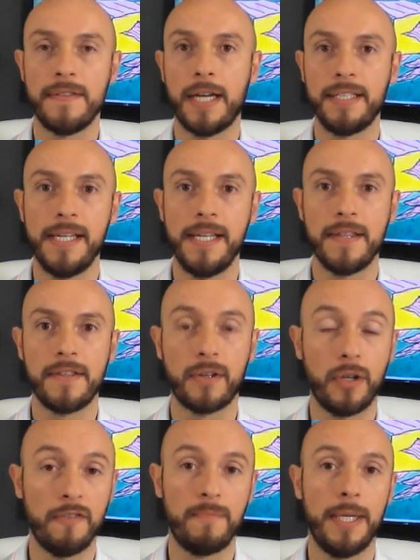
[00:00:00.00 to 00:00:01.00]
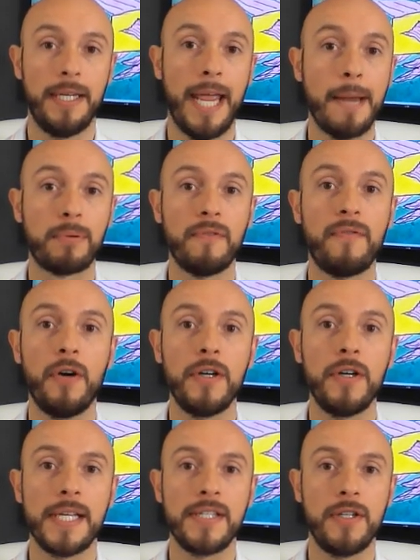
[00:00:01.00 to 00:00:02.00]
19th, it could have been April
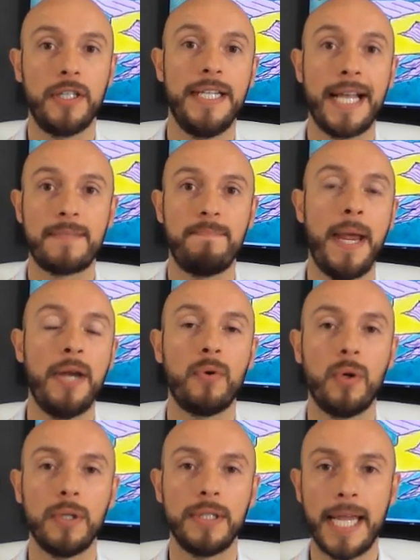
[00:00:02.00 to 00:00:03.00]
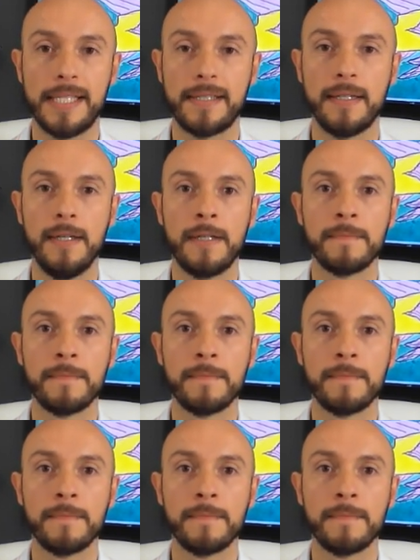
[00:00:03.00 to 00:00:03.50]
1st as your next payroll date.